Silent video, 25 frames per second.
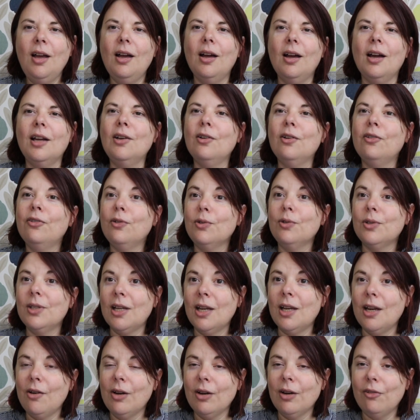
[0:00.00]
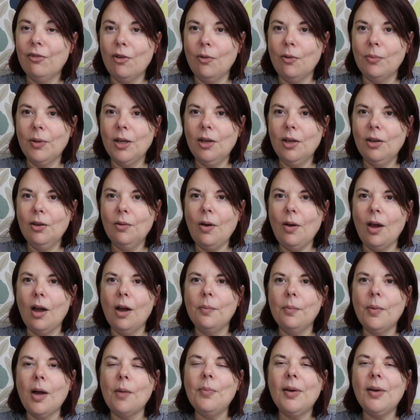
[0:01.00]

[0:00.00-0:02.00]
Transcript: I look forward to hearing from you. I'm